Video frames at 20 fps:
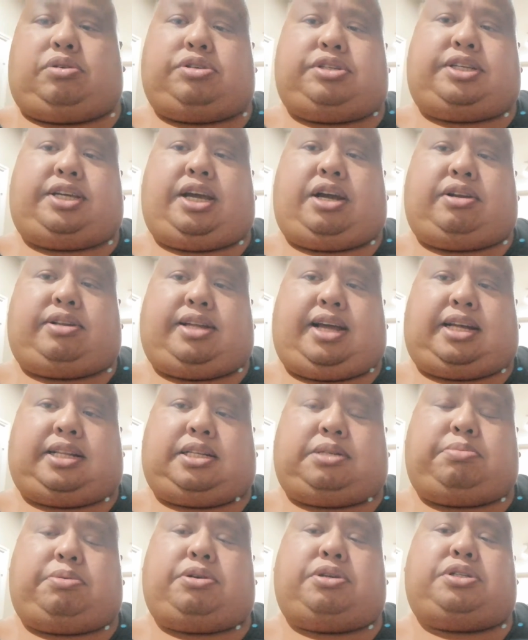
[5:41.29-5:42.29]
all scare
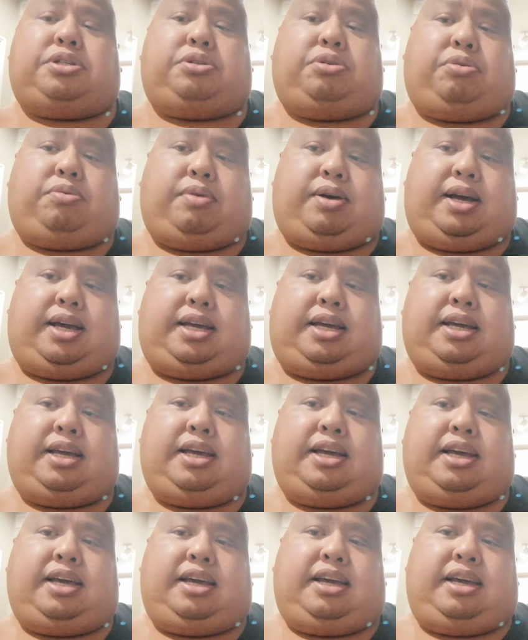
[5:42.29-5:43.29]
tactics because you know why?